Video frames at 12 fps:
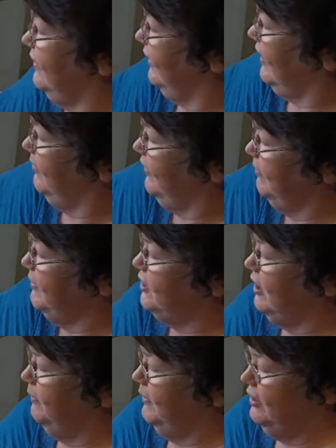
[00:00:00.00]
that comes at the
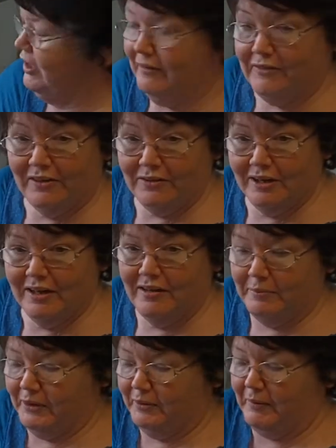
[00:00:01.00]
top, and you have the thread in the
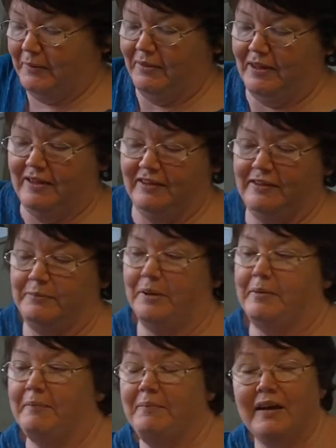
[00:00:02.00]
bottom, and that's the
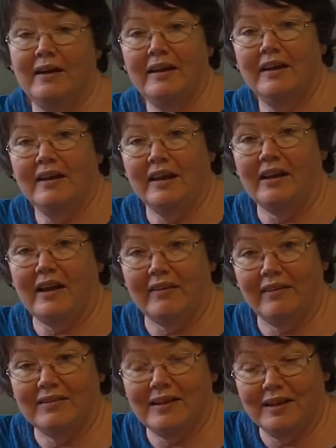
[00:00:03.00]
bobbin. The only
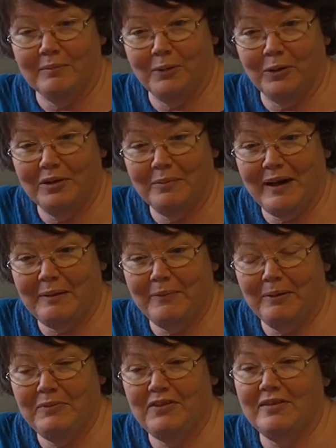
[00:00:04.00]
other thing important about
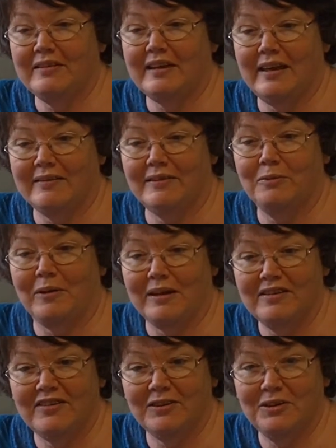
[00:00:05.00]
bobbins is get the
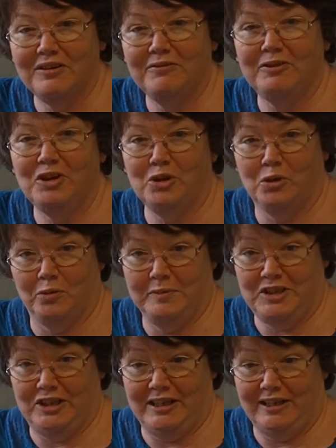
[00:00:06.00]
one suited for your
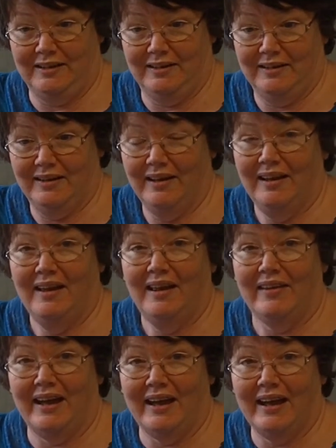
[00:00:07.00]
machine.
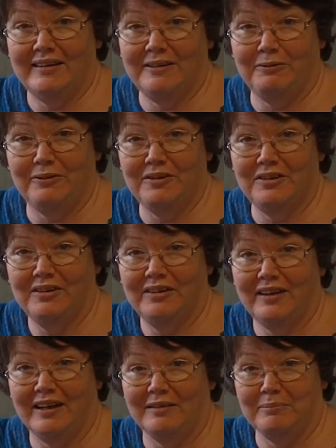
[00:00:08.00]
They are different.
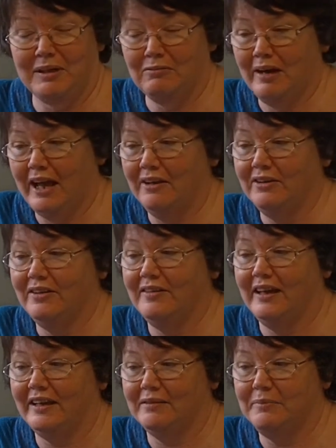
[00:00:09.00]
They can be rounded,
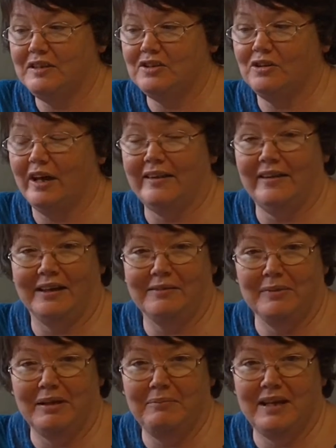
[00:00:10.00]
they can be straight, they can
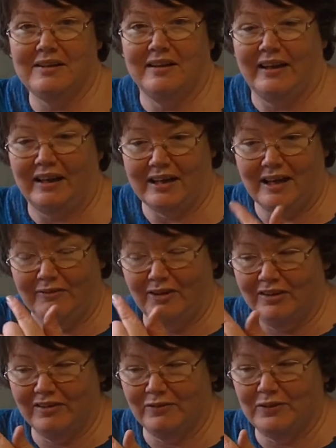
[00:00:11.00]
be metal, they can have
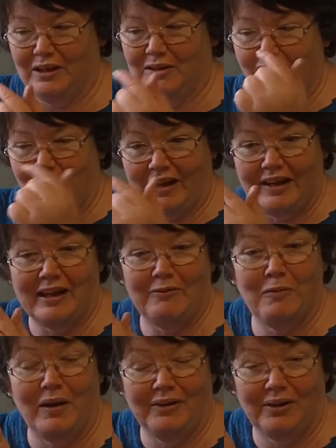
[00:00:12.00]
lots of holes, or they can
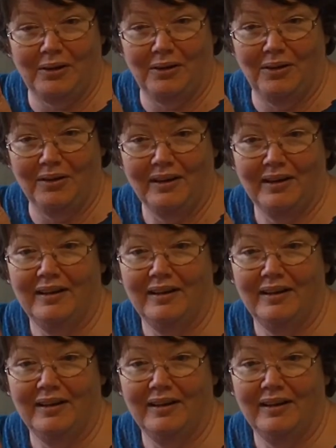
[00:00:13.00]
have one hole.